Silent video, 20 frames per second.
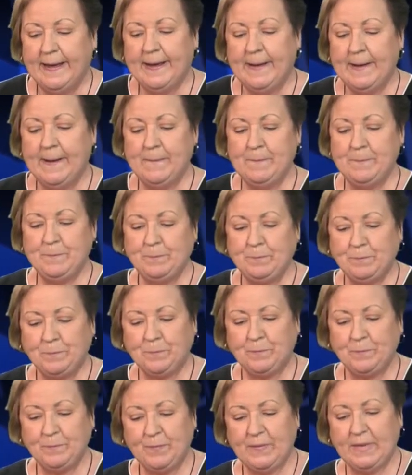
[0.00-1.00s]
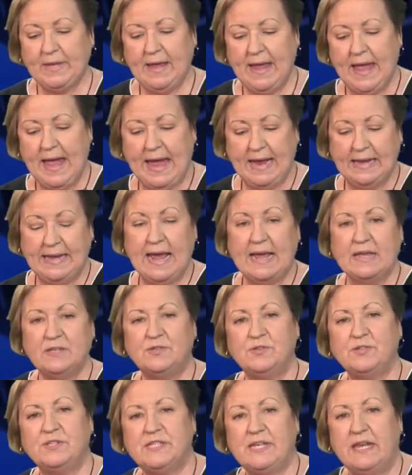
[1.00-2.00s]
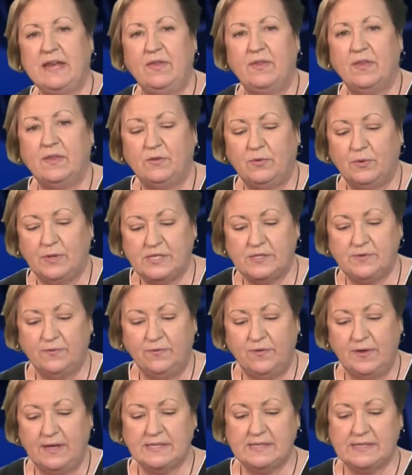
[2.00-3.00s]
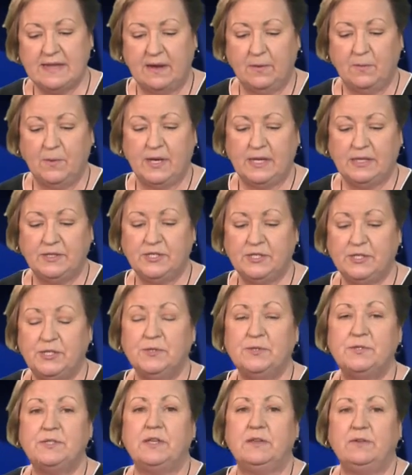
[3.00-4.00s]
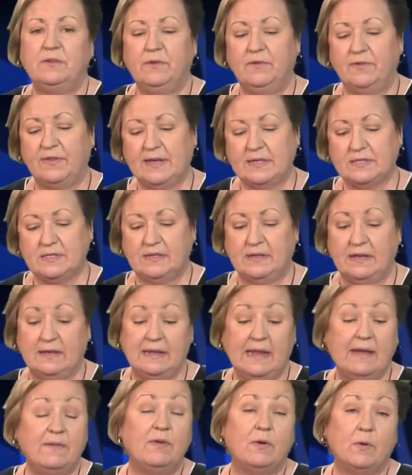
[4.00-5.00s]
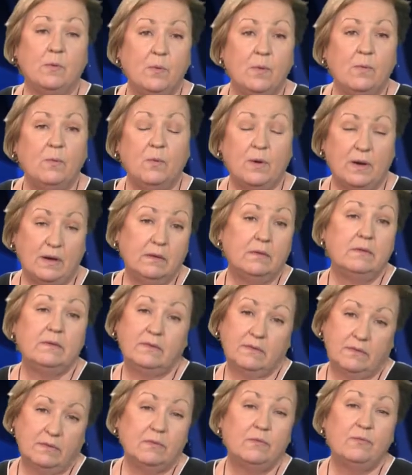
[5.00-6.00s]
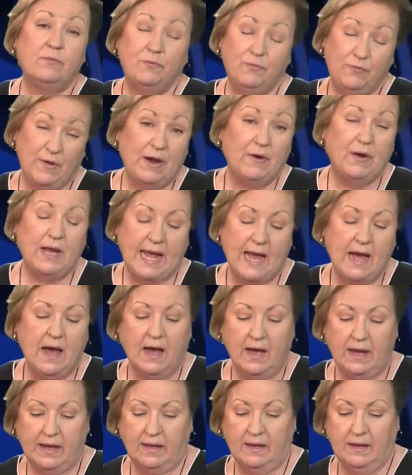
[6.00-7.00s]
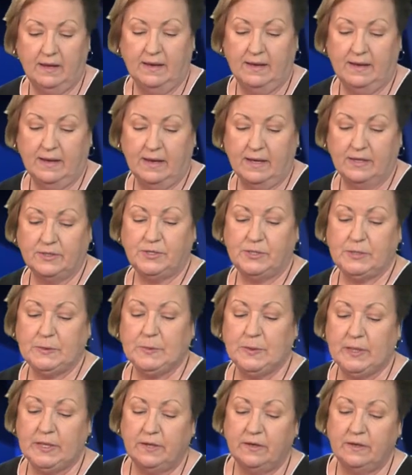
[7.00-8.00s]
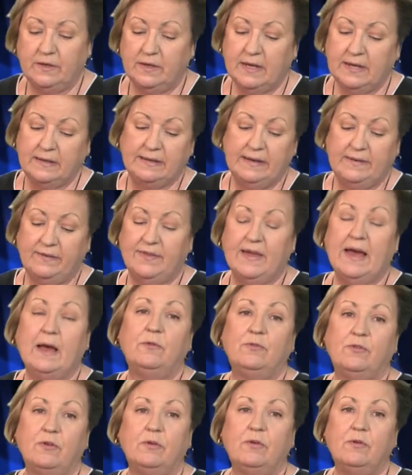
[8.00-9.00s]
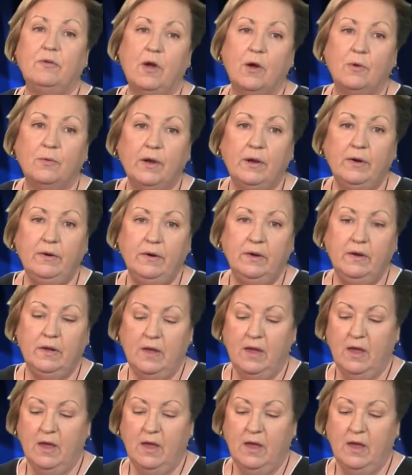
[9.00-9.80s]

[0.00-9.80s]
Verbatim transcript: Um, and as you see, the tuition fees that were introduced in 2011 were fairly high, uh, 290,000 kroner